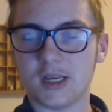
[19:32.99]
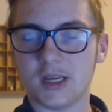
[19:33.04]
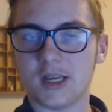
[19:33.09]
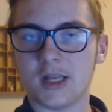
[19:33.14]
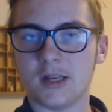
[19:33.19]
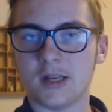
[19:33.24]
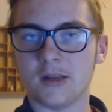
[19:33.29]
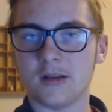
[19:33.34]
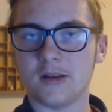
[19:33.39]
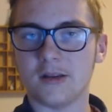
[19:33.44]

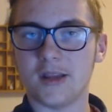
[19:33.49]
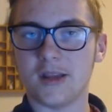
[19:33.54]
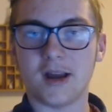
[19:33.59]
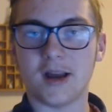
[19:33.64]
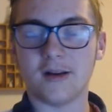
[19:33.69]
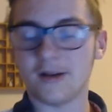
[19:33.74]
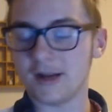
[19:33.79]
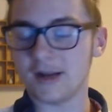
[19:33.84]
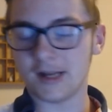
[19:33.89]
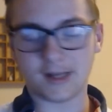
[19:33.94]
And uh, yeah,
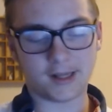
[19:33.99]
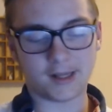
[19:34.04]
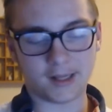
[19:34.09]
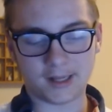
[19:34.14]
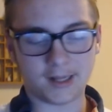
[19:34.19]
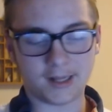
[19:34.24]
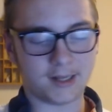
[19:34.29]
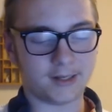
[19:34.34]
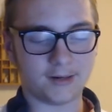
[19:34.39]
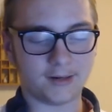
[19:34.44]

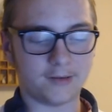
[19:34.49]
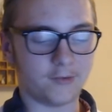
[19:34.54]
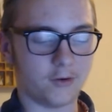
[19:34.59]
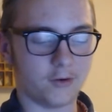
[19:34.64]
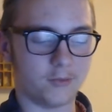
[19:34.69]
I'll, I very